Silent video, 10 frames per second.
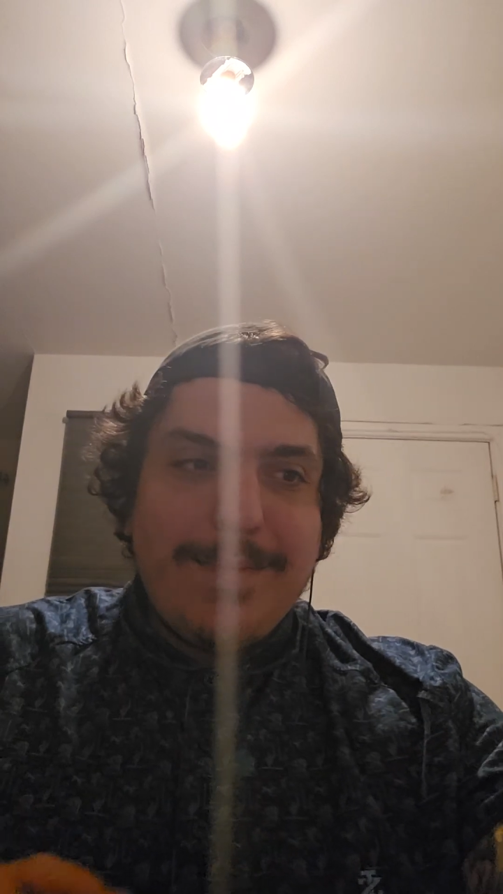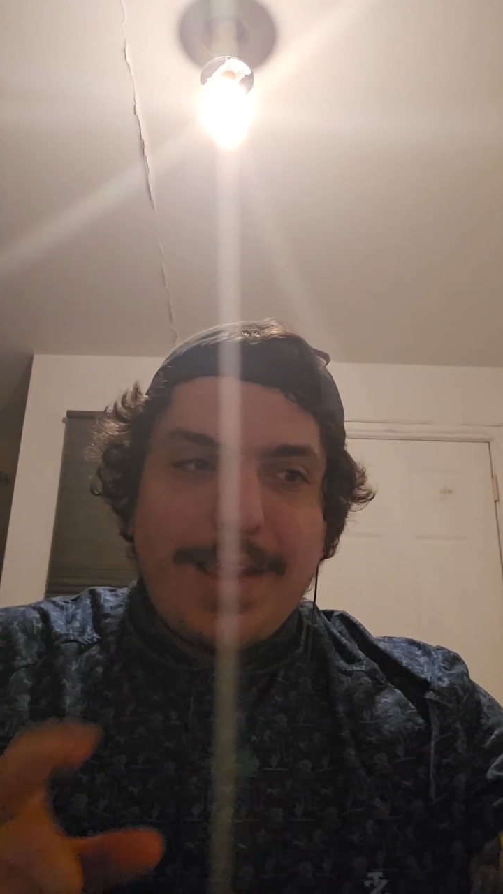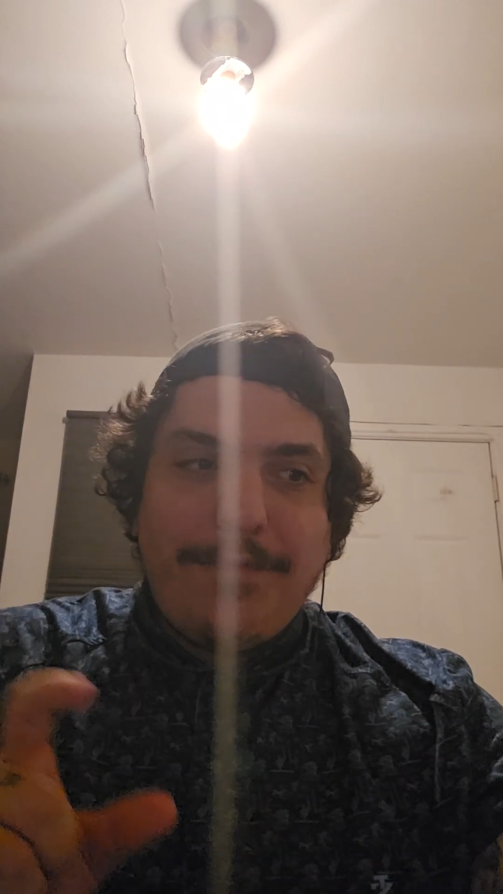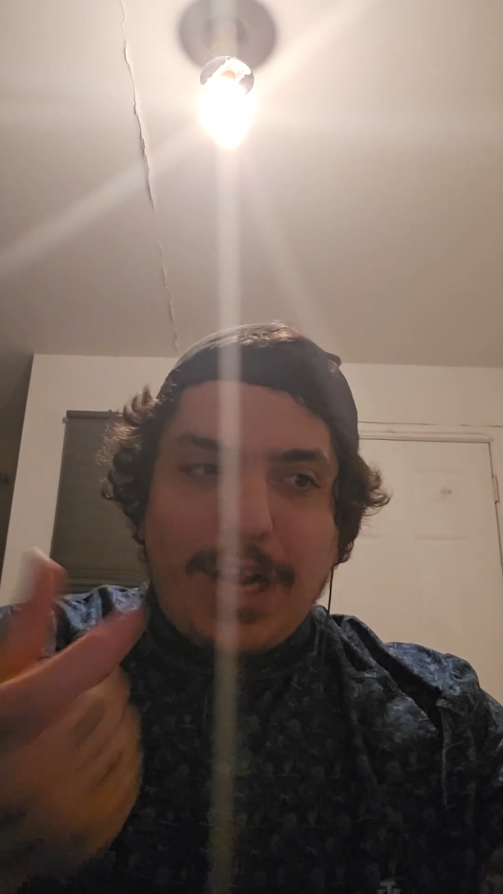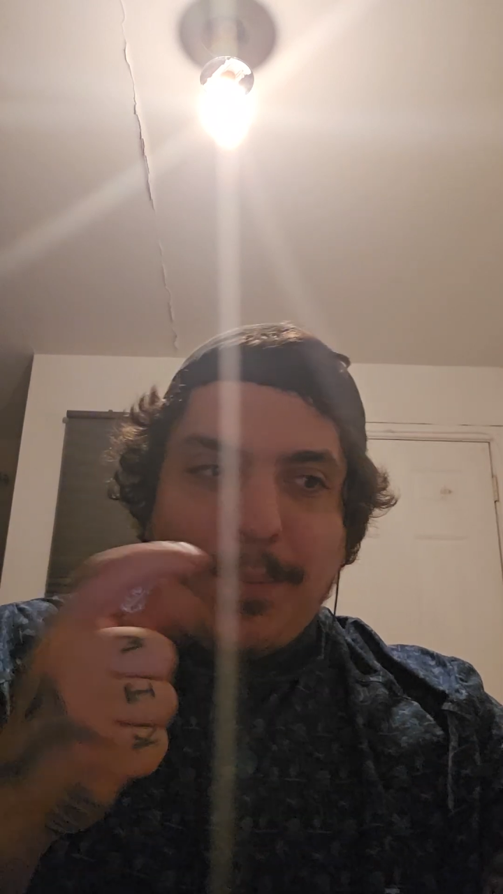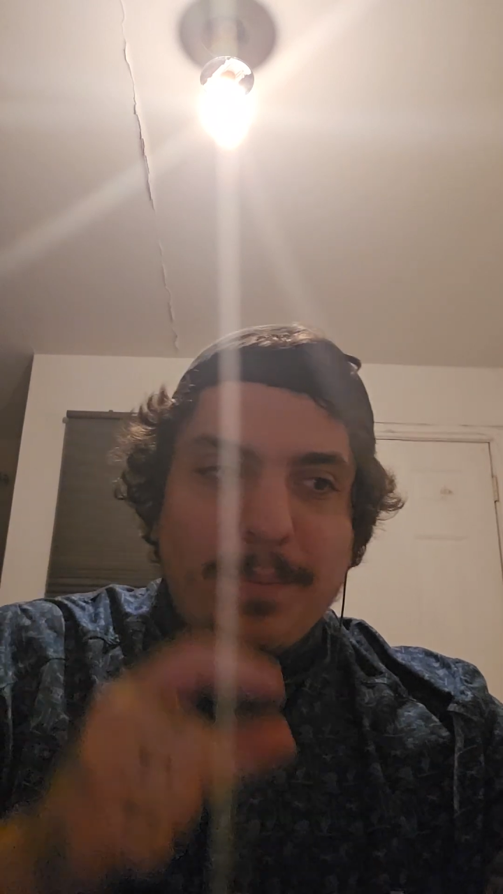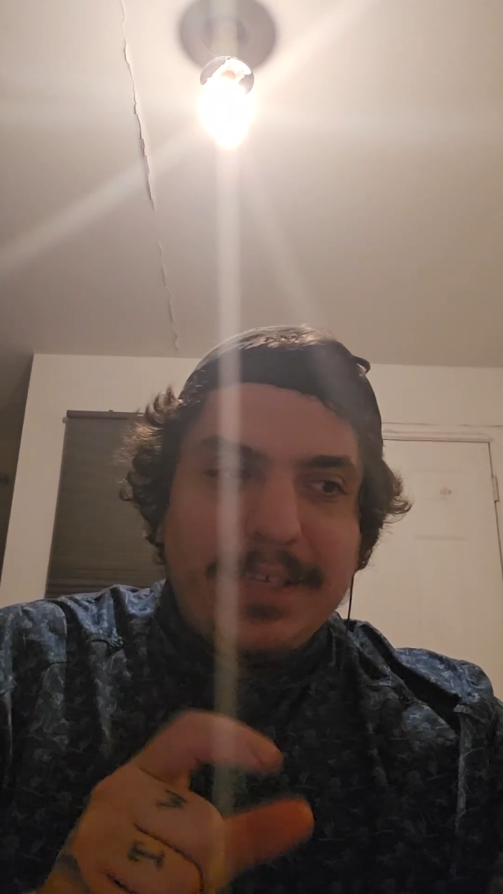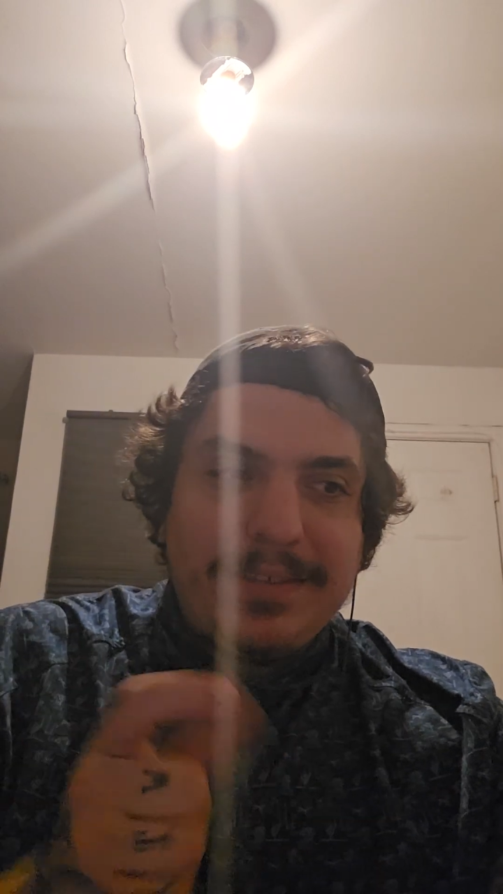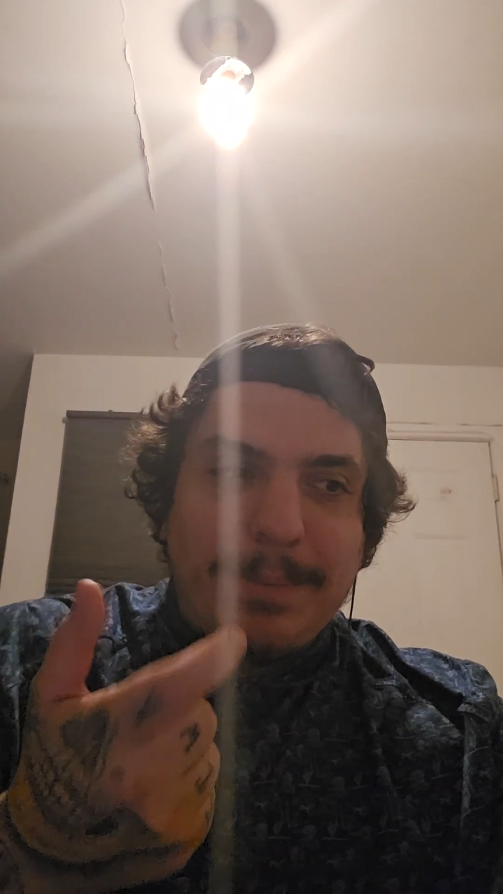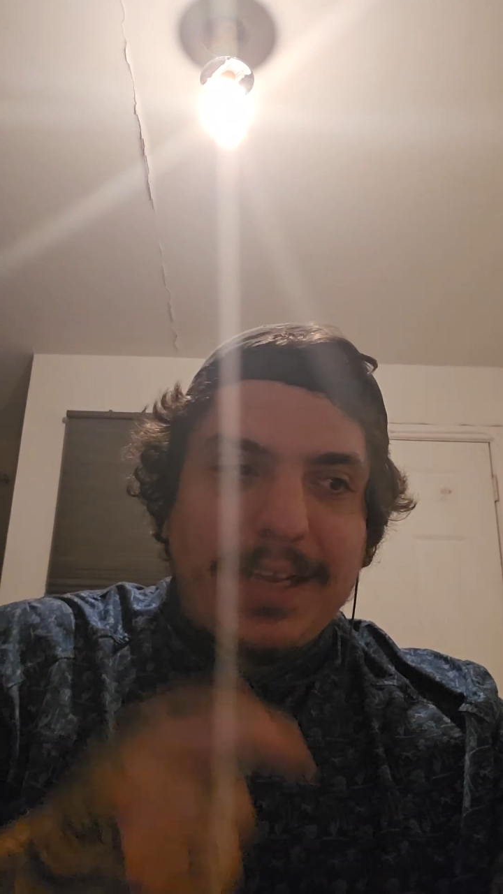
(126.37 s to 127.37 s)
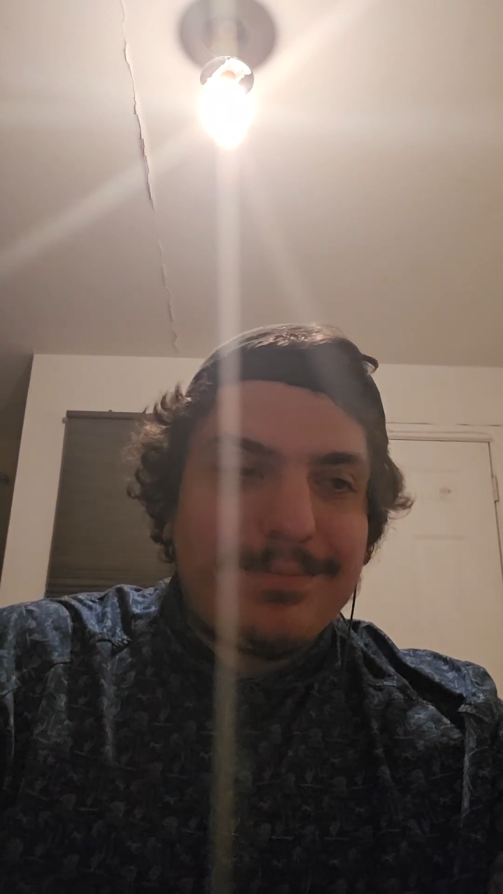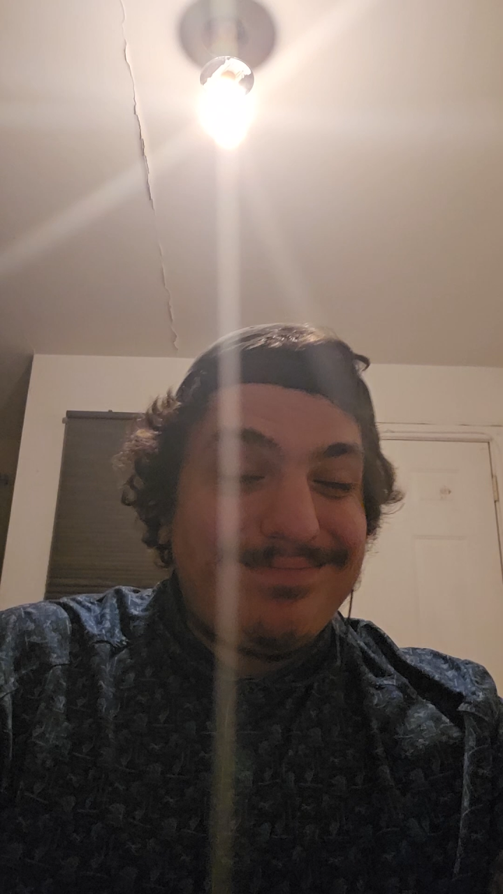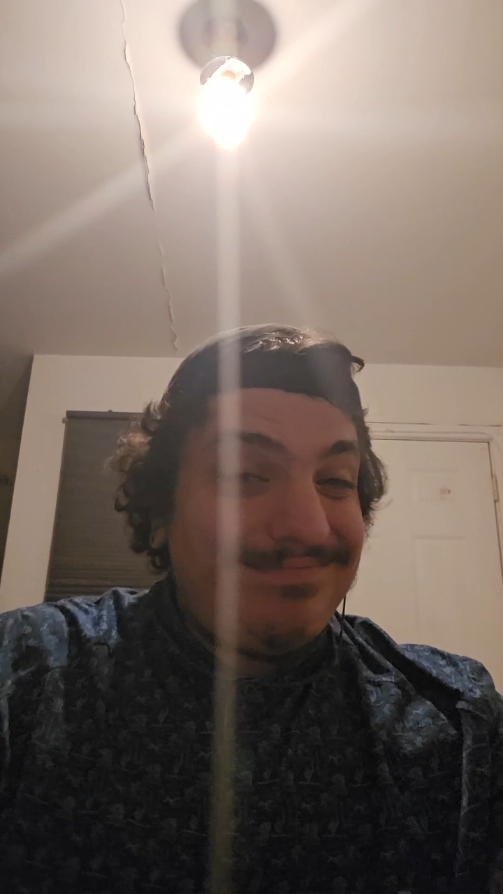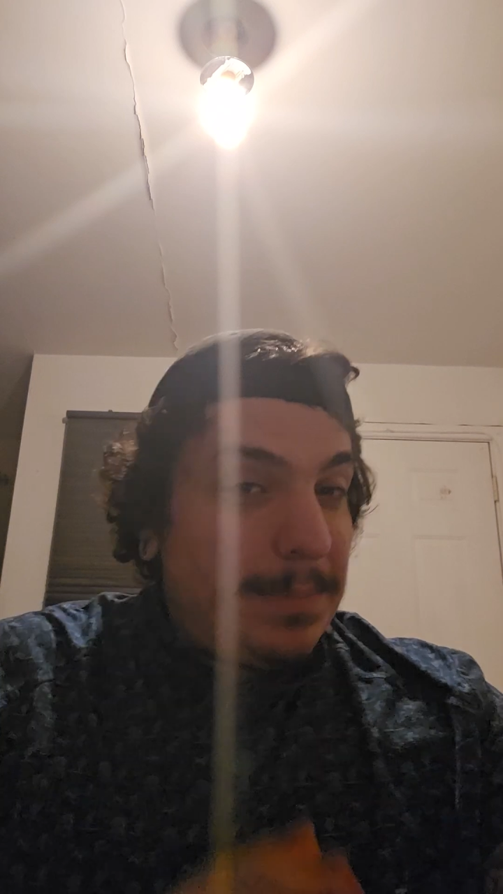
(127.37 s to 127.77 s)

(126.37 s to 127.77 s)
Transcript: But then for a couple minutes, I'm like,